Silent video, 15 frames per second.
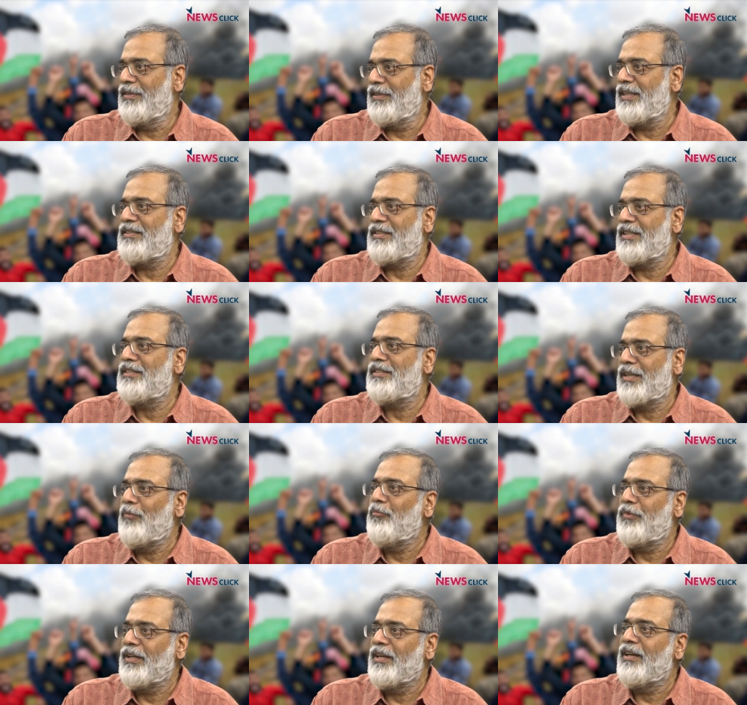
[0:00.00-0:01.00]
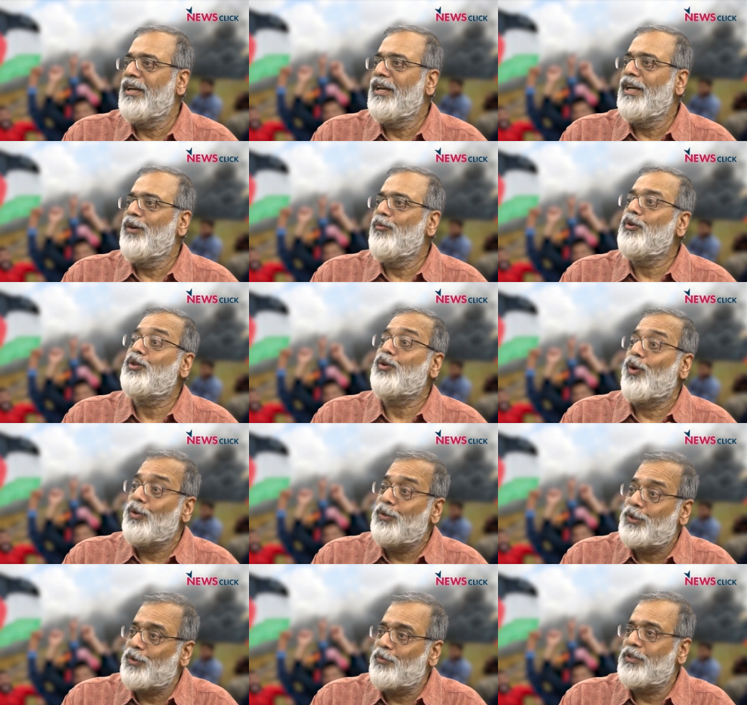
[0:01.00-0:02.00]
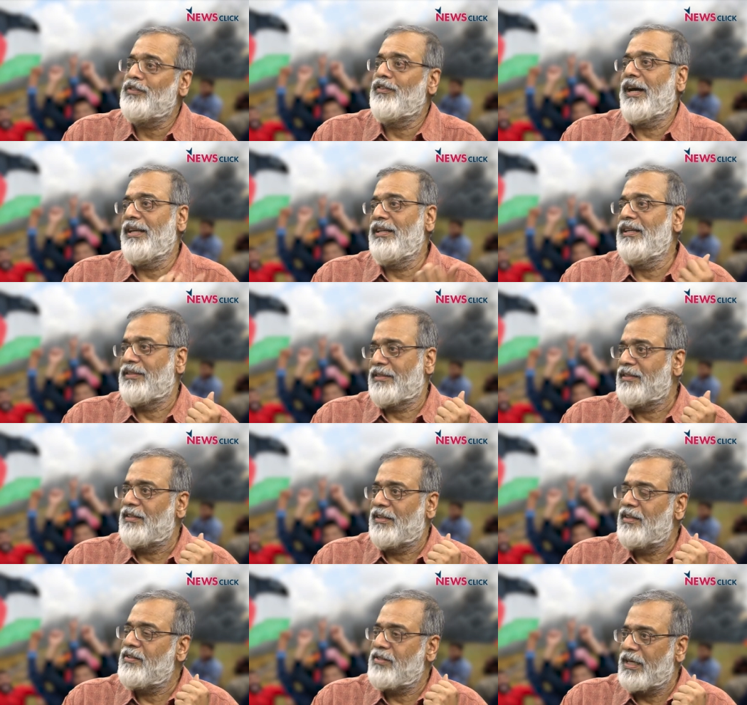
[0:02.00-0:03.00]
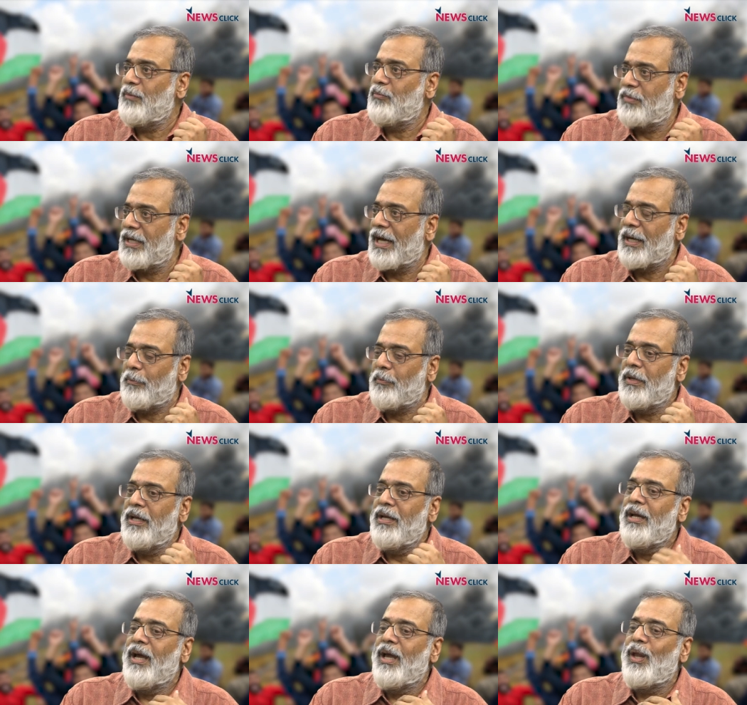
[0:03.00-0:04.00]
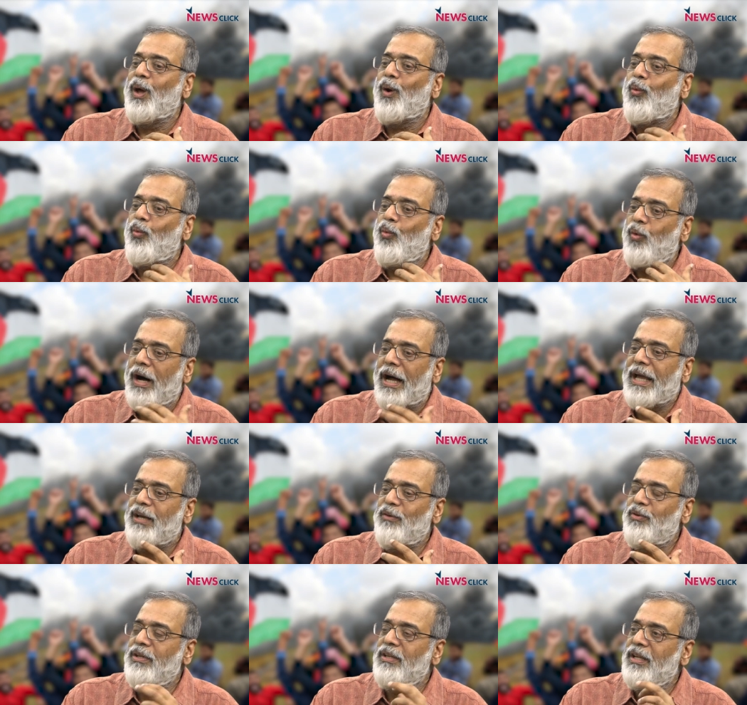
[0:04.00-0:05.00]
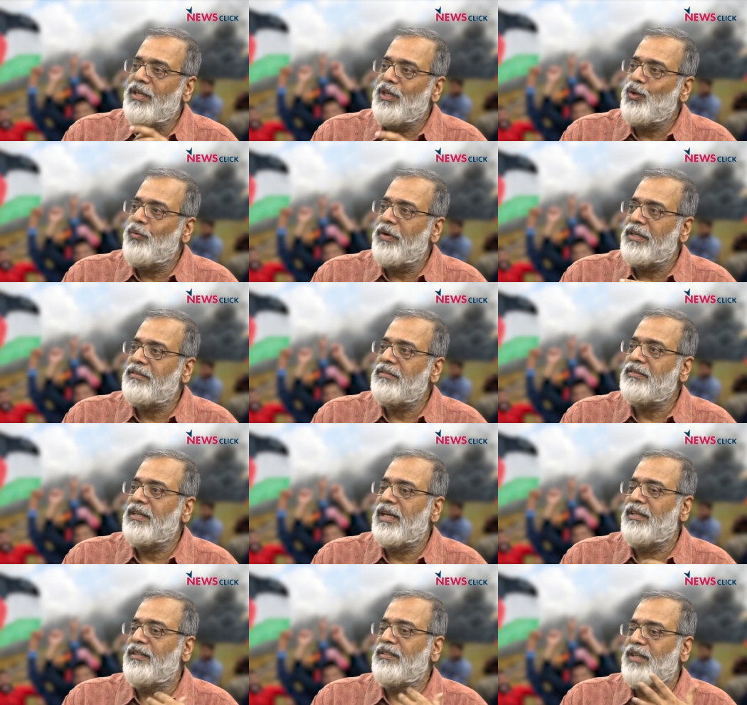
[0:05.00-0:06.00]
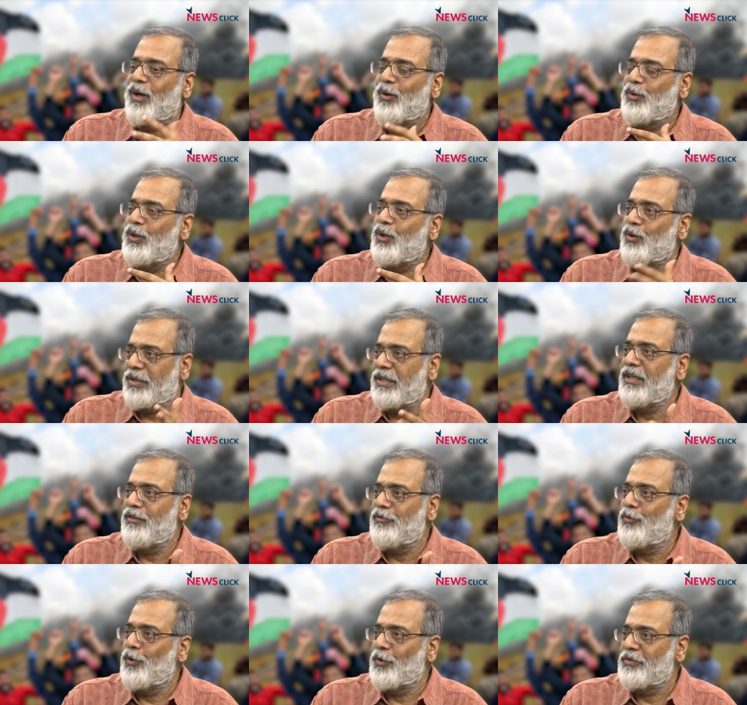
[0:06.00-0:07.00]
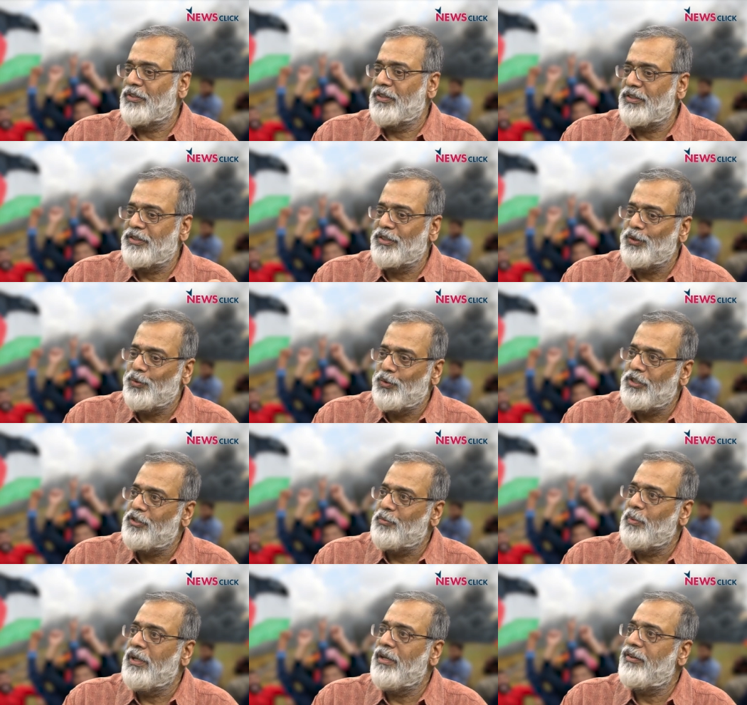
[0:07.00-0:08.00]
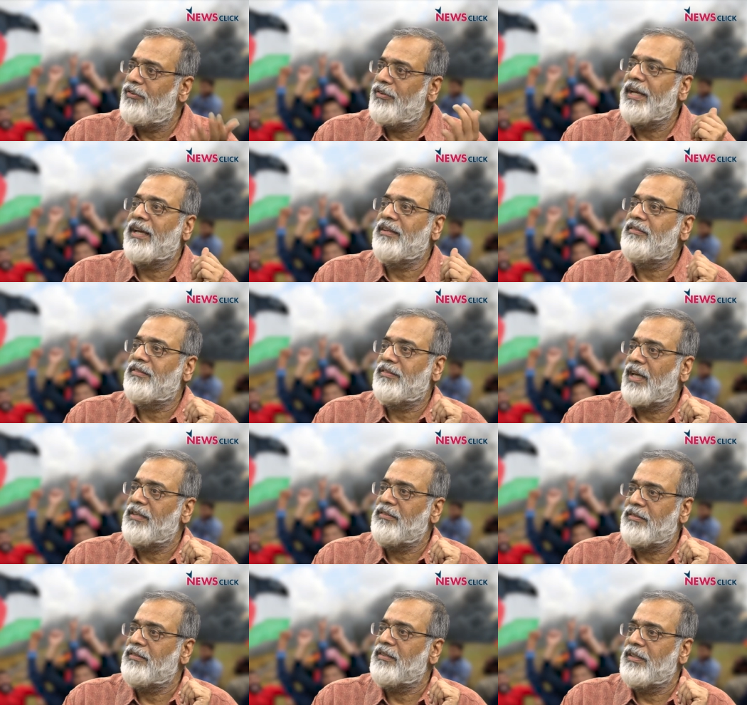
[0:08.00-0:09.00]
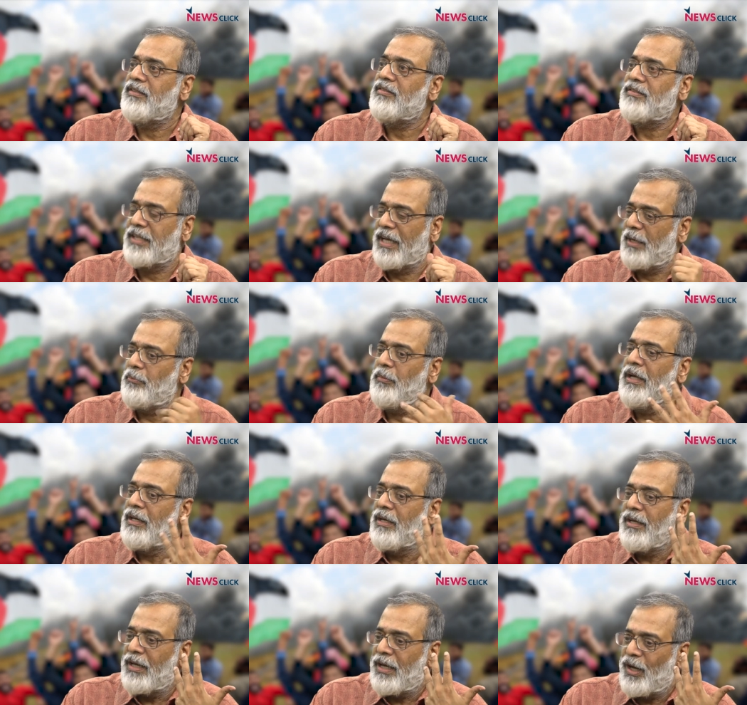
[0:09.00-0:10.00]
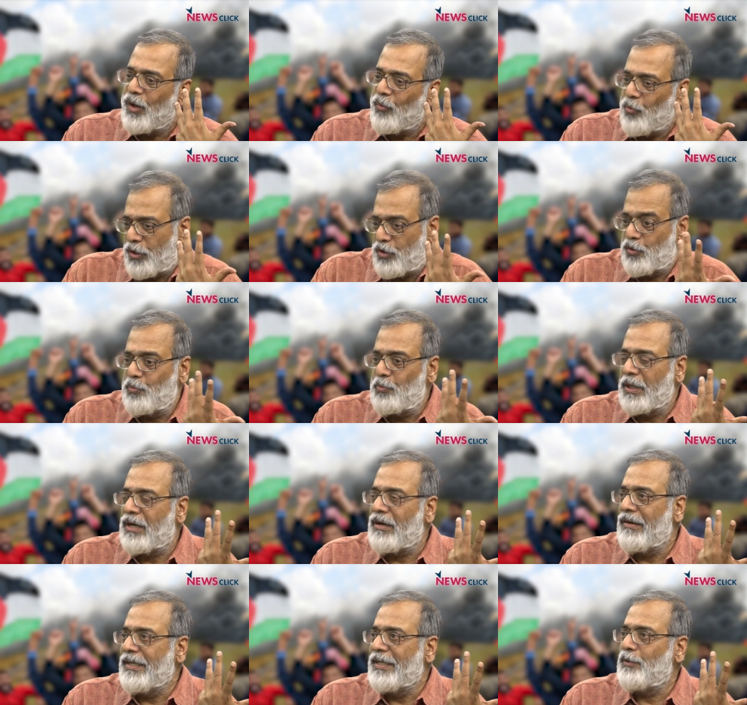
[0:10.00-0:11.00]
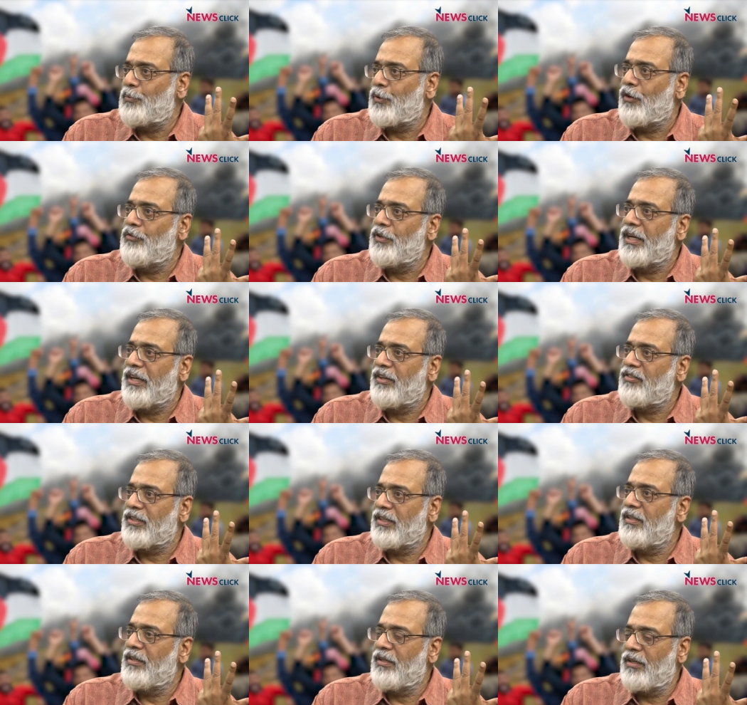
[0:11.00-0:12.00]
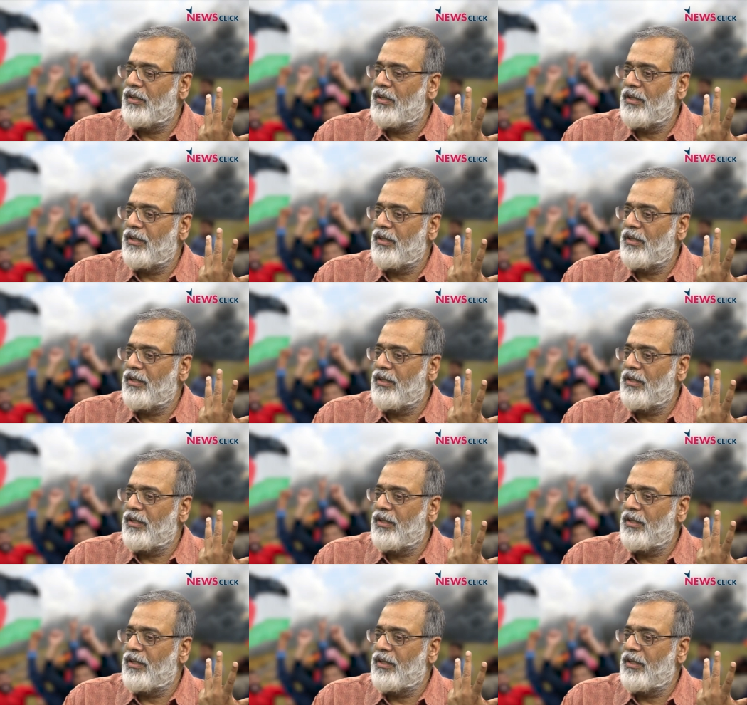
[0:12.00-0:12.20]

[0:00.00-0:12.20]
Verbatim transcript: This is something which also was violated at the same time. Right. Now, why would the US and the South Korean forces do these military exercises at this time, which would be a clear provocation